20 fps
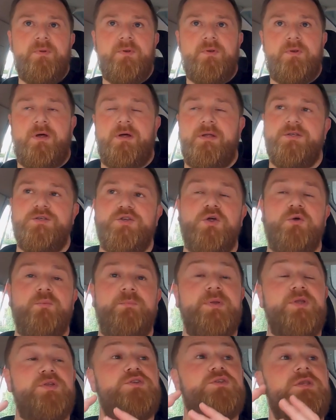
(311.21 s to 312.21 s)
like does he
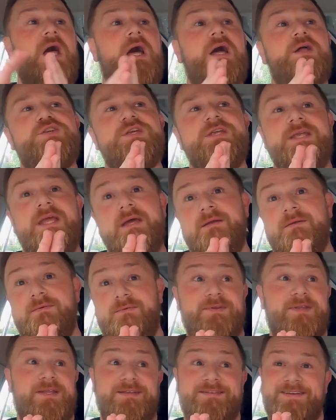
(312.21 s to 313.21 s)
hit me? No, yeah,
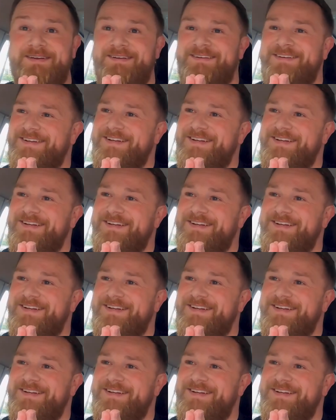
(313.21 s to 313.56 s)
yeah.